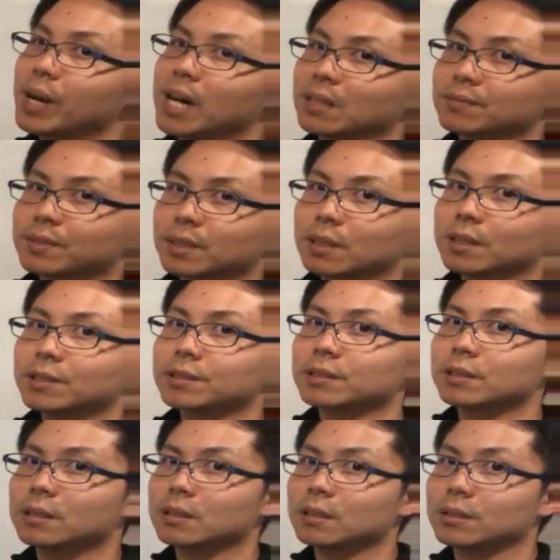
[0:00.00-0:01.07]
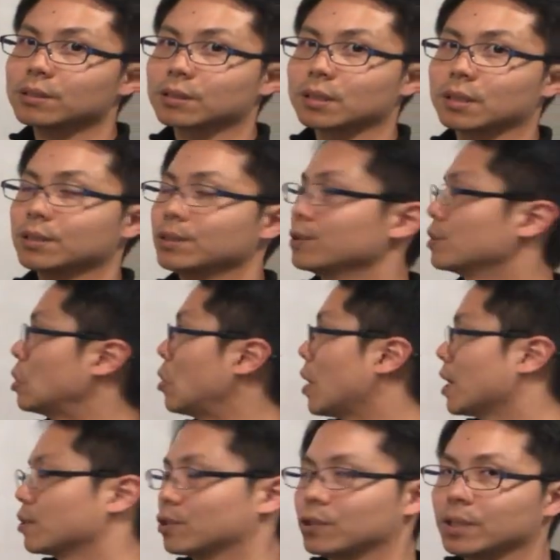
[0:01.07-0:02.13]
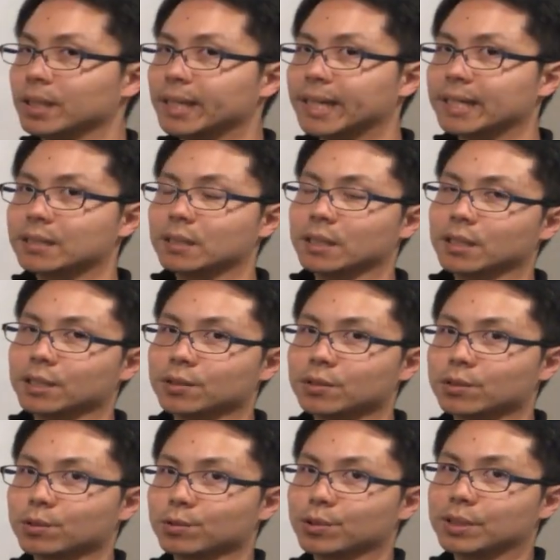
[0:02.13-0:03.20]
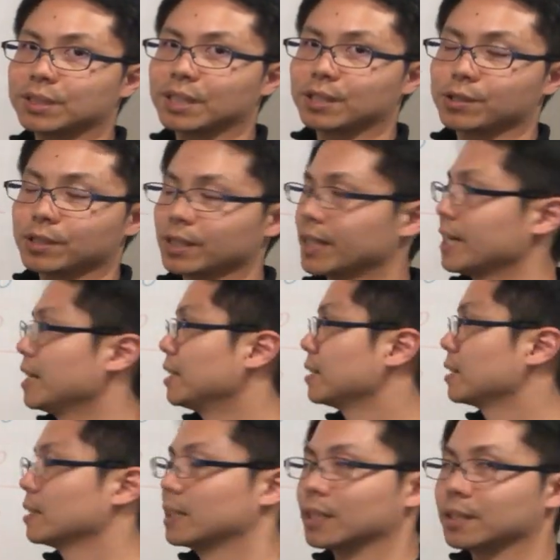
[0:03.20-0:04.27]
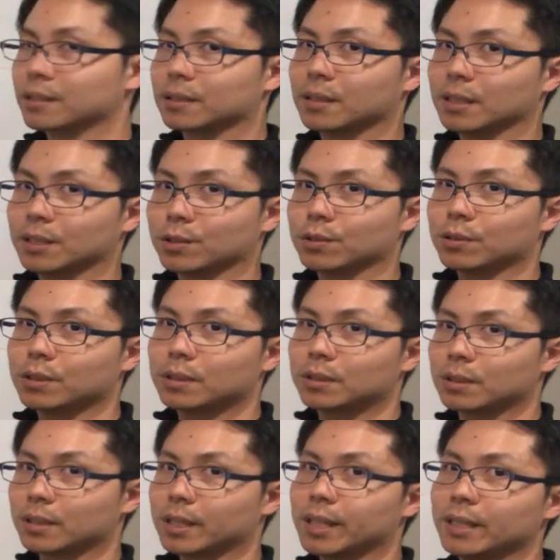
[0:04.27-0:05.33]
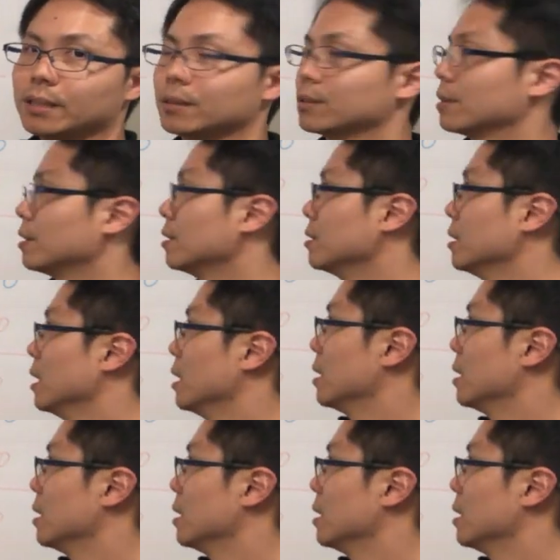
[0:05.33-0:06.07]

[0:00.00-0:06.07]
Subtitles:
part of the loan. So you don't actually get an additional transaction account that's linked to it, okay? So